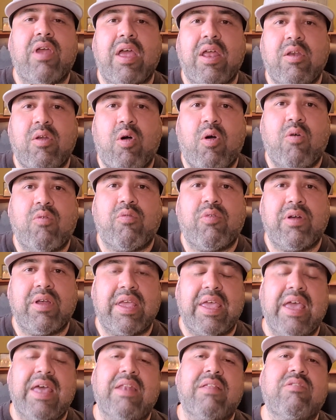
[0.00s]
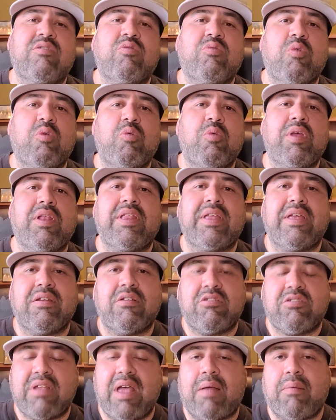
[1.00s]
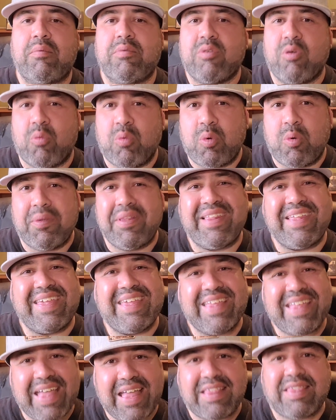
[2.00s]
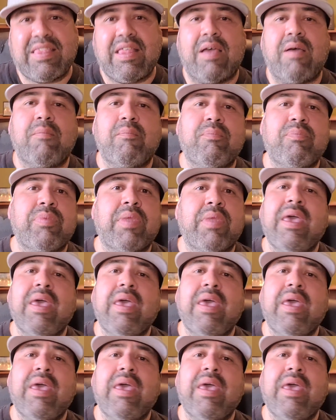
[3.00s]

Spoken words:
and over again until we really understand, until we really get them.